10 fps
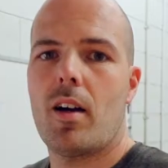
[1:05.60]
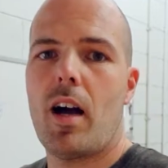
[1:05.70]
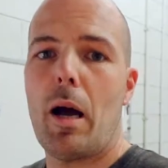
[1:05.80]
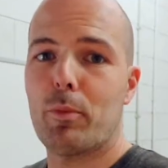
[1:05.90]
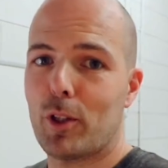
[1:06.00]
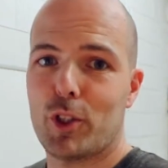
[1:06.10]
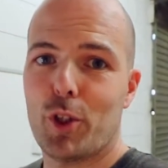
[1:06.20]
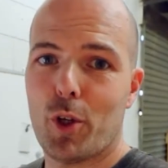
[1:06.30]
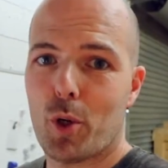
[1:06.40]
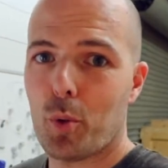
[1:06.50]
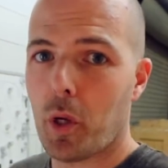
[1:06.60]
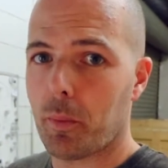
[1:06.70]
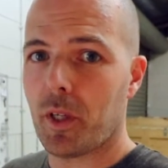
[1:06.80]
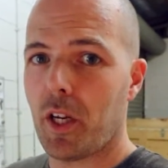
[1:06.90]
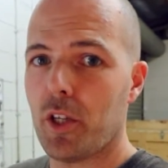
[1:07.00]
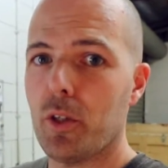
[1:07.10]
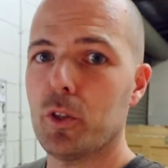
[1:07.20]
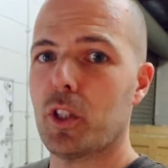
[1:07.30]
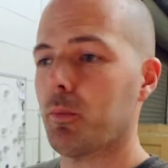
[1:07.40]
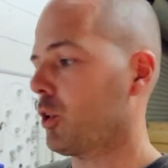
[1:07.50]
I'm not sure what I'm gonna
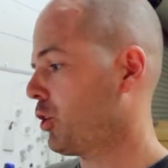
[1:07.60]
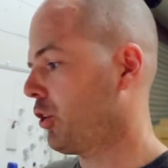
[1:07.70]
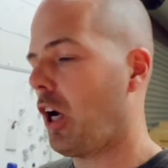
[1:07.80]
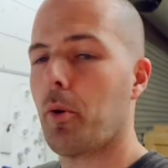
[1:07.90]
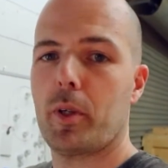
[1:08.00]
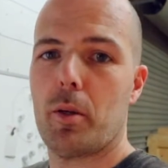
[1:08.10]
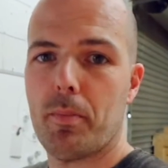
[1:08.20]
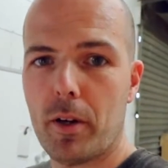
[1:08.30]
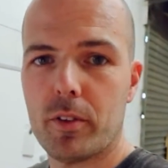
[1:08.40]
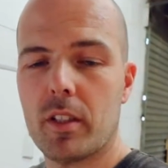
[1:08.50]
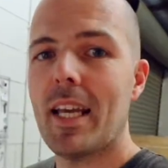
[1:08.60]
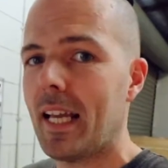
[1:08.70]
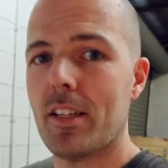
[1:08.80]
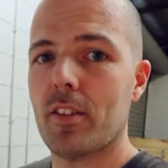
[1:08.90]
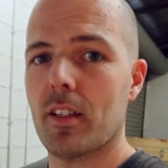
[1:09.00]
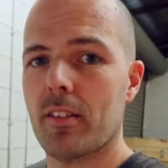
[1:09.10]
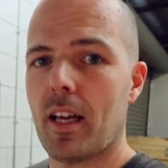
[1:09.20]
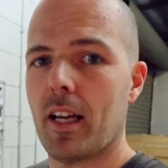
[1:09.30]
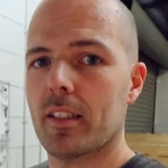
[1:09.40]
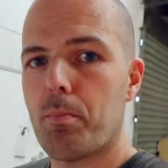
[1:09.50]
use, I'm not sure how I'm gonna mount it, anything like
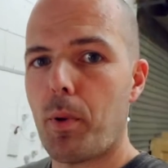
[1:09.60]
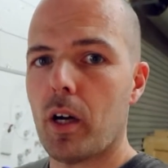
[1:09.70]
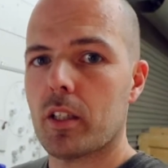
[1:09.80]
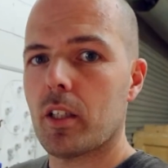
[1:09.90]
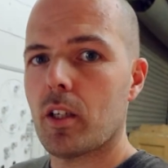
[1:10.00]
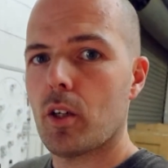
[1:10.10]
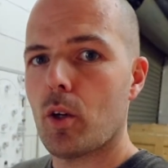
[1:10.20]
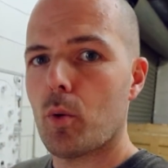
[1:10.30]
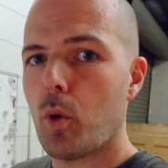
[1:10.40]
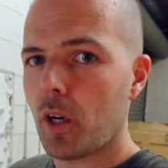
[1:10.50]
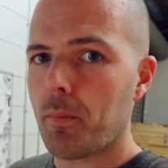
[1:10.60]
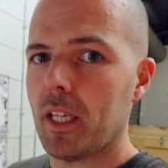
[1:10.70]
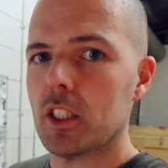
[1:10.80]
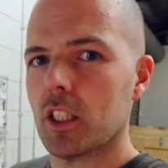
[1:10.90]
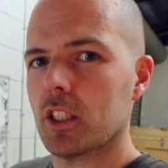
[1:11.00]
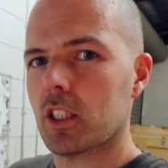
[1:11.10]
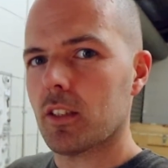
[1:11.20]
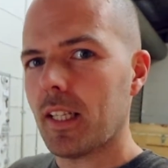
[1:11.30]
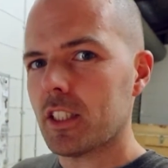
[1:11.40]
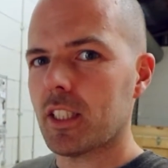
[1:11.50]
that. But what it means is,
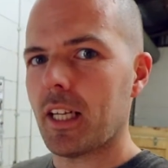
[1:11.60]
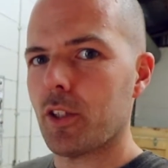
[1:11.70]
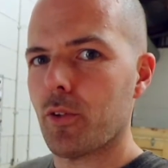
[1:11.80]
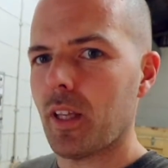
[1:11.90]
let's say I do